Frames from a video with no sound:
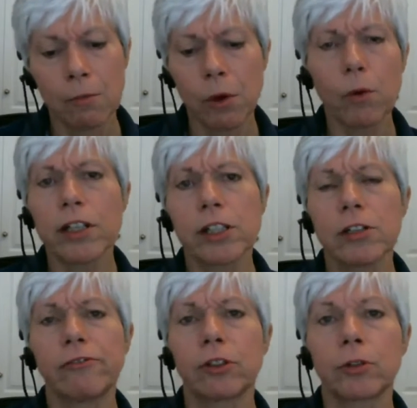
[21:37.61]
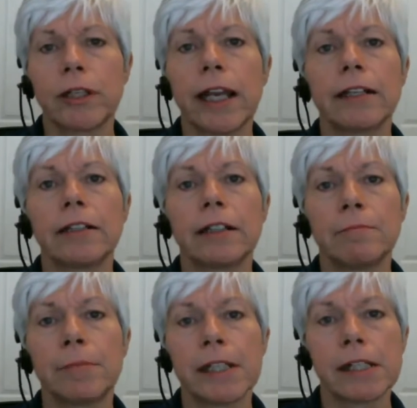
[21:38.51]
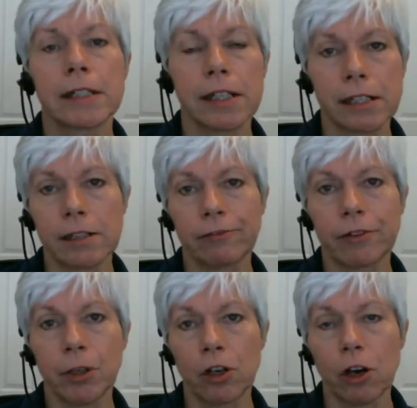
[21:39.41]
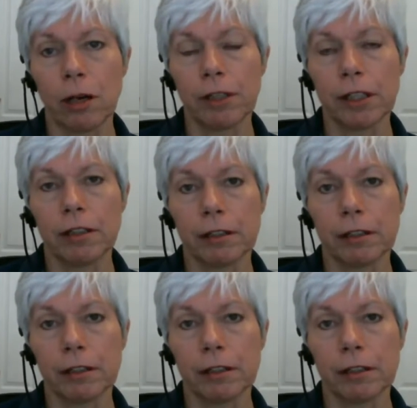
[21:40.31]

But once you've created a business from your hobby,